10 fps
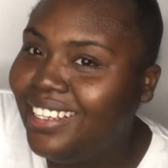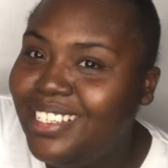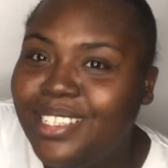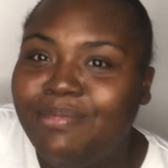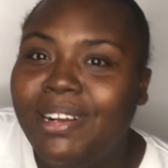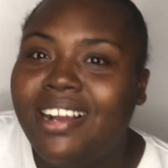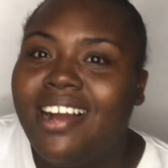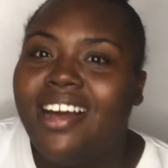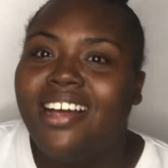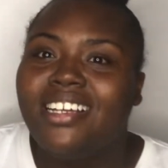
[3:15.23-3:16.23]
is
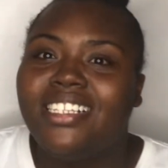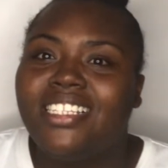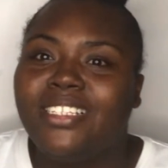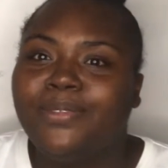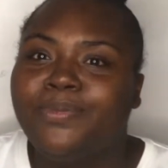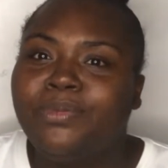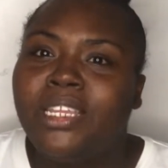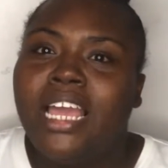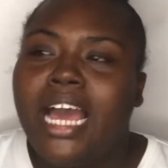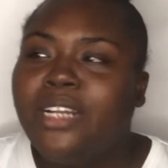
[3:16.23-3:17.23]
because
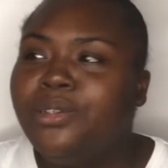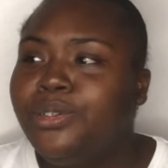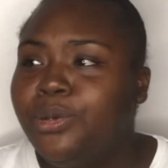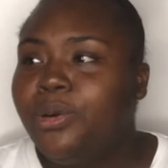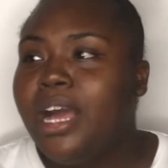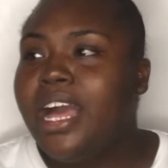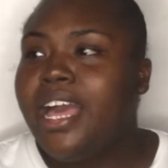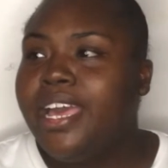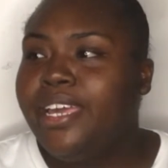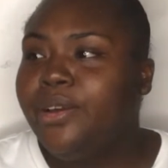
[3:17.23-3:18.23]
I don't know,
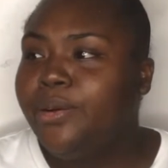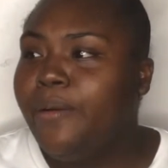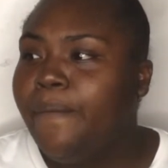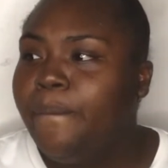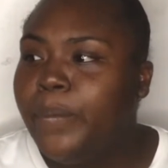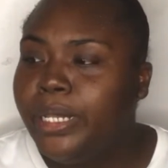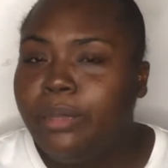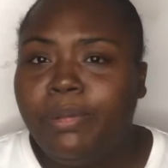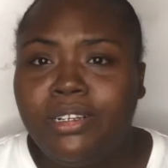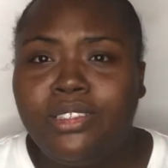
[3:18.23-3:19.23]
I met the
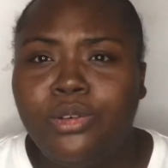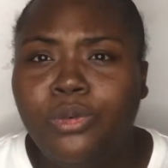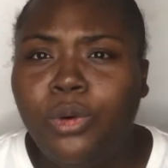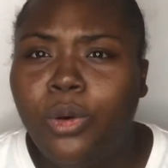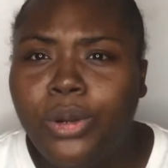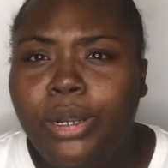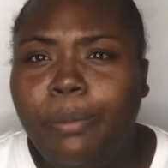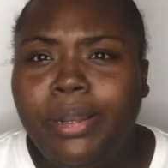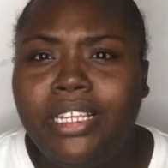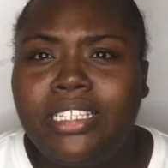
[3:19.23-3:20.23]
person who owned the
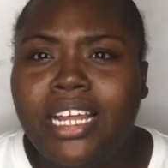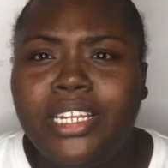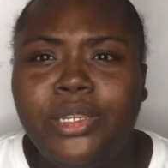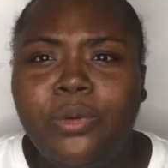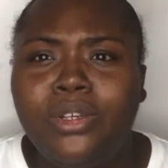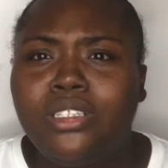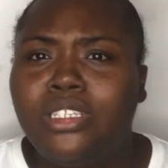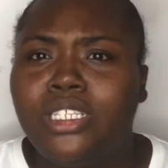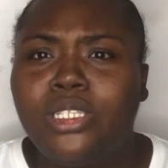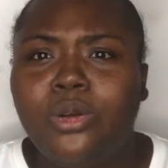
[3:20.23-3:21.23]
place, and he
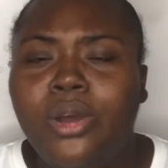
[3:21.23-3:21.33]
was